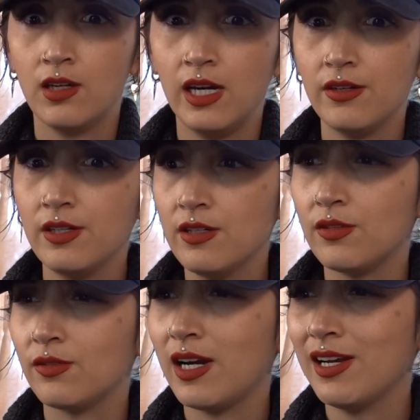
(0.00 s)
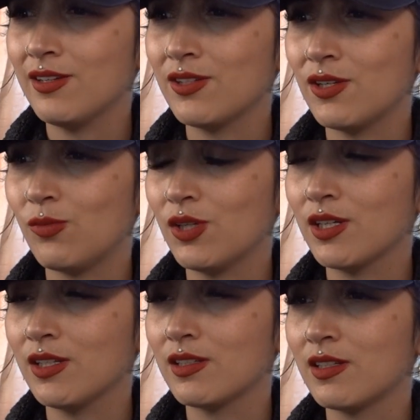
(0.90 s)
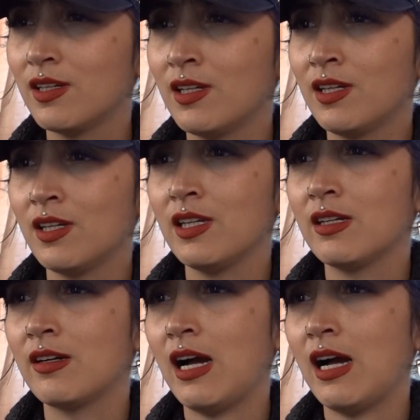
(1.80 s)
I don't know. What could, think